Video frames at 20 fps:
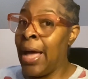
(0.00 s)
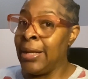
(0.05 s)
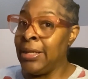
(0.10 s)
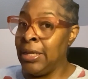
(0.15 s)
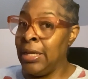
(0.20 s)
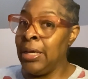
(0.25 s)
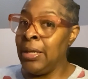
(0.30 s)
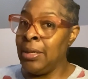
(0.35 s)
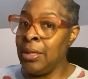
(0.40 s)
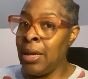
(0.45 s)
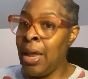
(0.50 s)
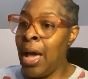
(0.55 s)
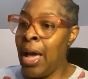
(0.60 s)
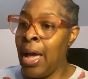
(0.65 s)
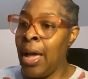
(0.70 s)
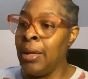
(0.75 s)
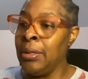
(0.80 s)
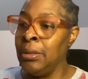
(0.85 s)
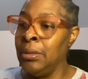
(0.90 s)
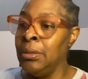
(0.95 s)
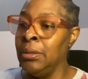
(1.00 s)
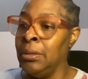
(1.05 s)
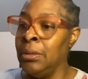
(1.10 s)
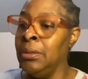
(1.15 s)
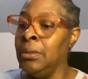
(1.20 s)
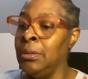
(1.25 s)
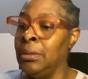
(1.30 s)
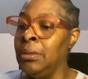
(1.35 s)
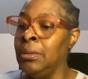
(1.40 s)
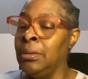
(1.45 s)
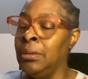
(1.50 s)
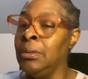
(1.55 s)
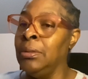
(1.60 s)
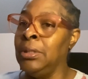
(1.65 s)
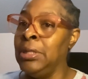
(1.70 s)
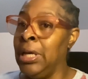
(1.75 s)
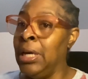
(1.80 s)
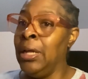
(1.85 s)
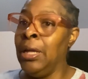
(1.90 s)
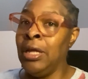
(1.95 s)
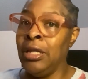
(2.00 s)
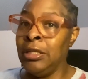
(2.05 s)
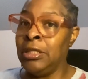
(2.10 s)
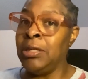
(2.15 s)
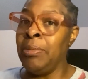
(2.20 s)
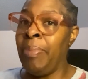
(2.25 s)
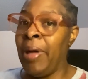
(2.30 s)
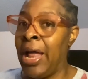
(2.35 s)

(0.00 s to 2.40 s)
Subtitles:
I did not get into